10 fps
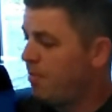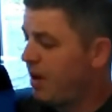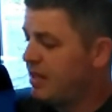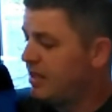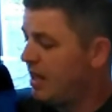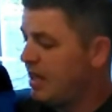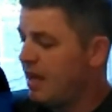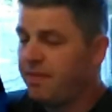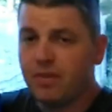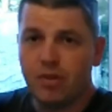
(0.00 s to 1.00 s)
basically
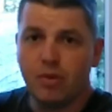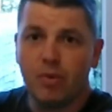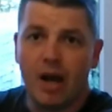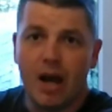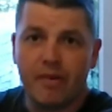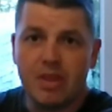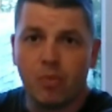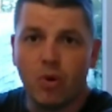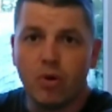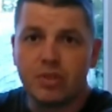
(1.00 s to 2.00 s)
if you are in
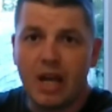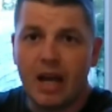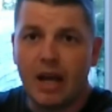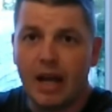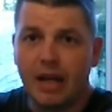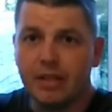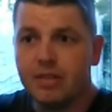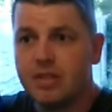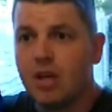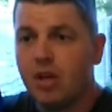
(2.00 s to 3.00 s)
the water
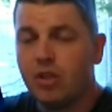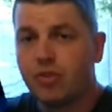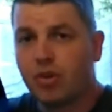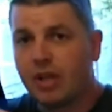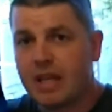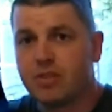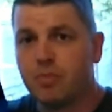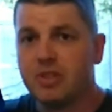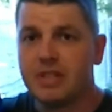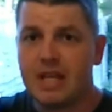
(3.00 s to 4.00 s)
and you're trying to get
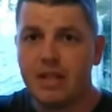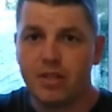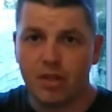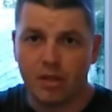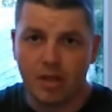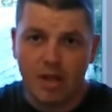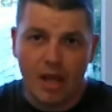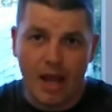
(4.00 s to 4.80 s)
someone's attention